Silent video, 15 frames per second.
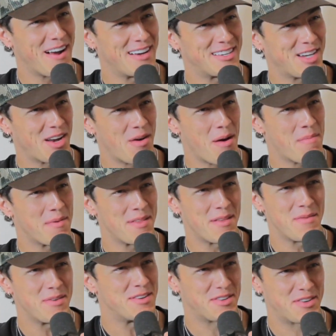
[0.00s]
I show, show up, up, and
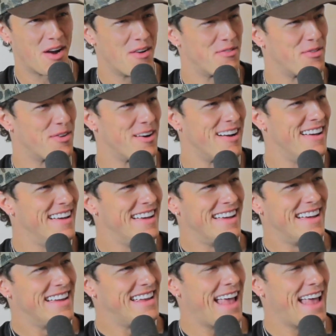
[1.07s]
then we just yeah, go yeah, for it.